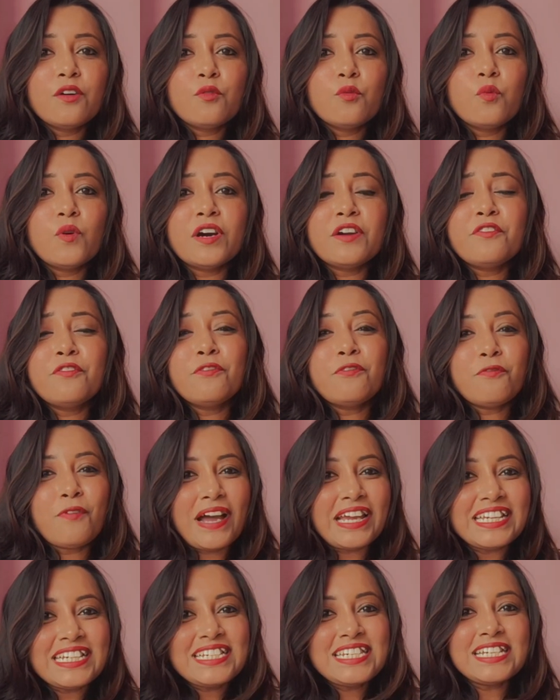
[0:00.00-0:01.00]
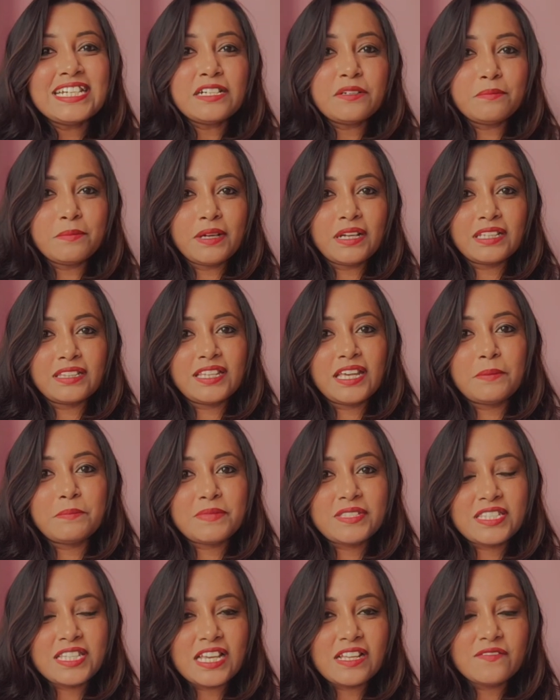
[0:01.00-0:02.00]
were fighting among
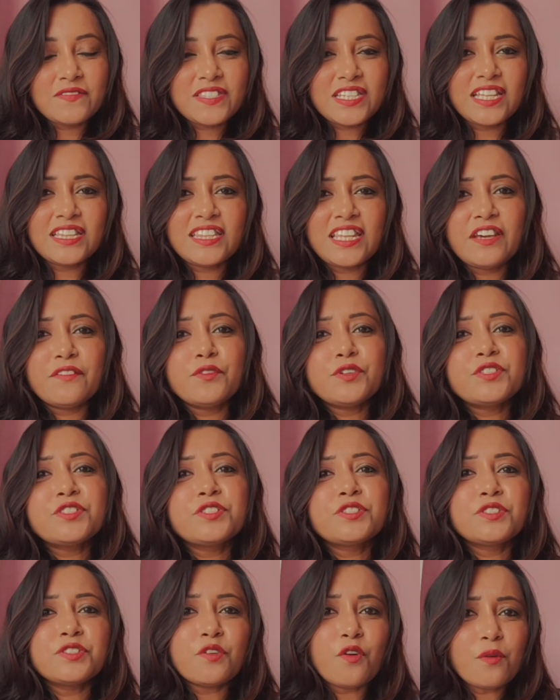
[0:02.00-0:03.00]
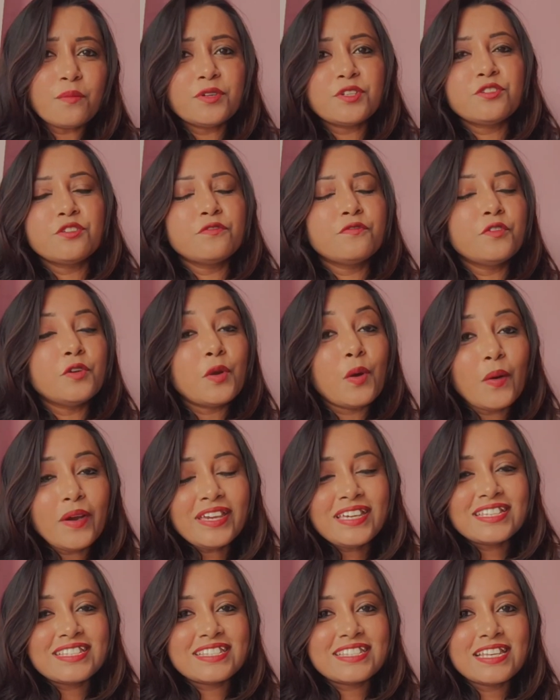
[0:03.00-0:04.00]
themselves and there was so much of
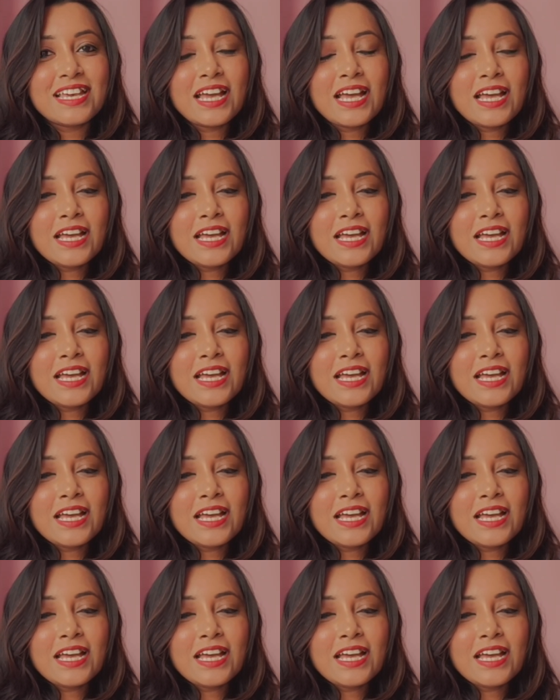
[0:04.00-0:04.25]
noise.